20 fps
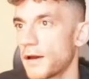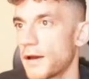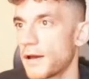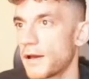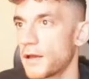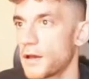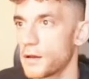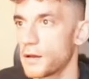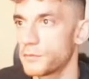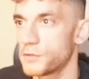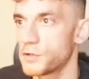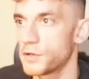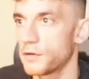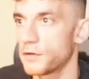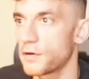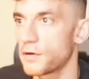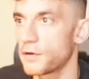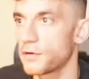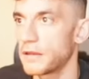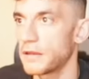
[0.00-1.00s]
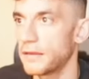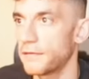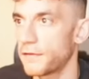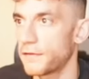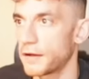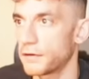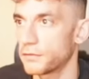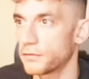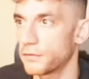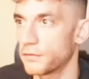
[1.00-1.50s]
Hi, I'm Julian Goldie,
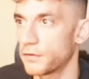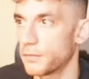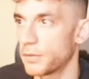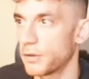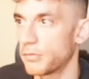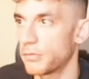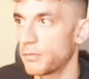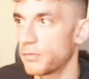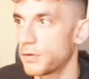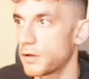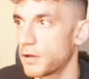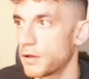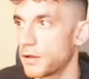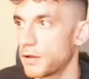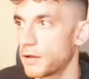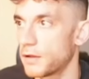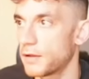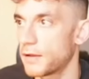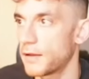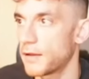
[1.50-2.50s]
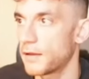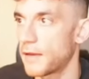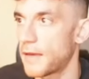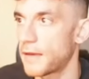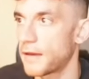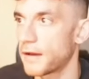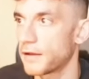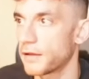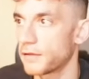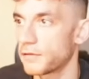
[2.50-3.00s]
founder of blah, blah, blah,
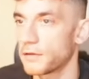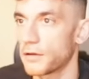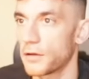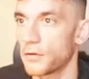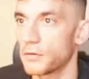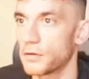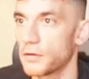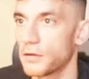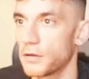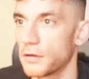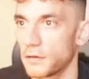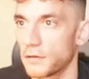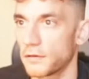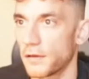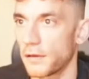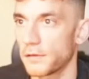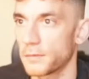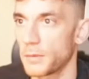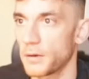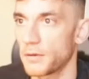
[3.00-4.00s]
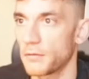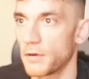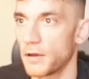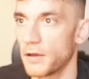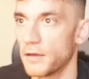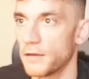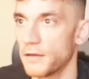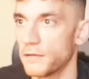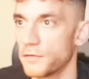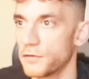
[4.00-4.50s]
A I S E O nerd. Sounds about
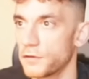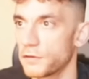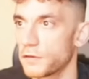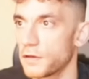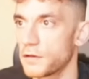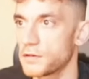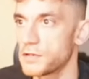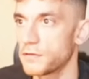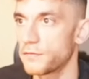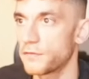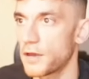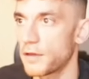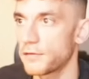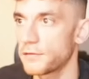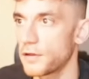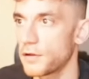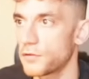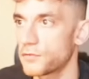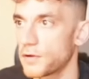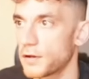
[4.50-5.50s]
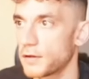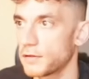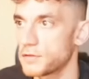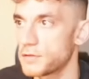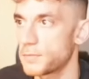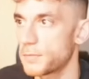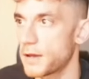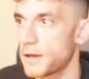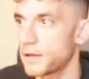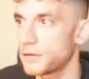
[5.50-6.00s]
right. If you're searching for S E O training in
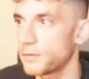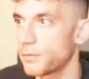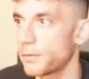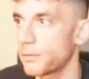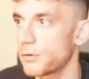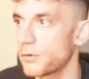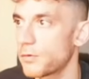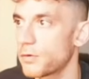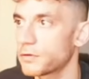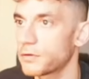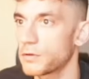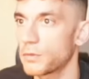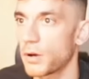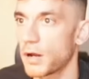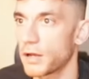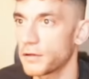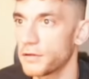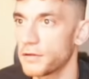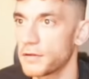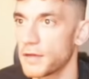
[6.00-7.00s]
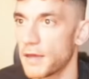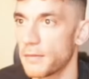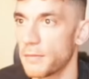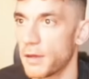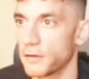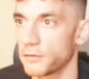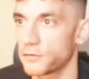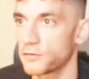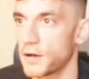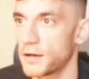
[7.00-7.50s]
Japan, you're probably wondering why a U
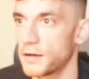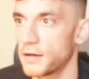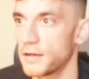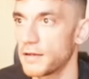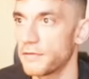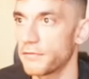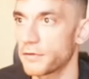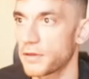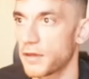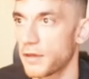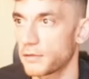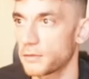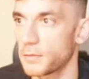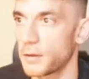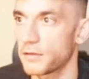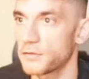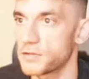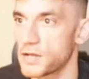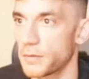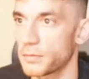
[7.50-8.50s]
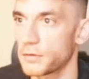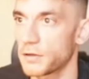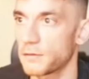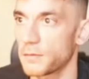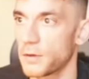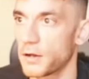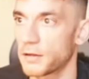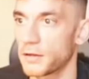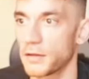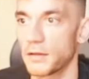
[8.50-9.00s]
K-based trainer even cares about the
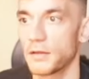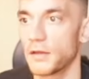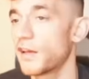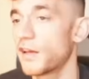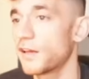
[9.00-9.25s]
Japanese market.